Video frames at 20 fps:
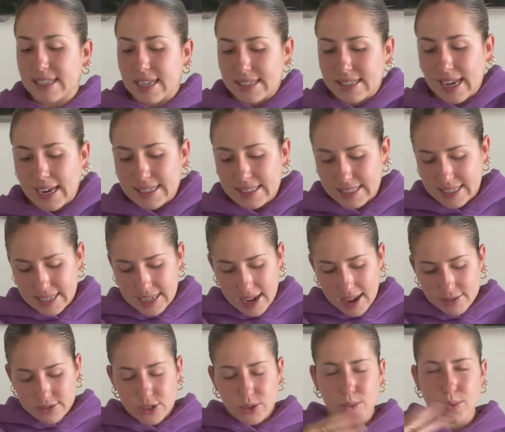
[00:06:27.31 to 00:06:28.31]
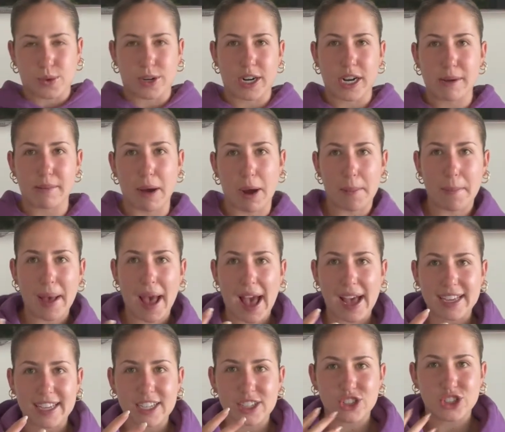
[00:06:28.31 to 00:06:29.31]
is I didn't have to worry about
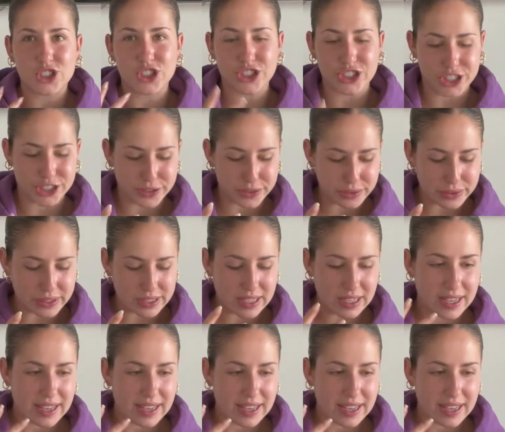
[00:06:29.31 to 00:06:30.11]
packing shoes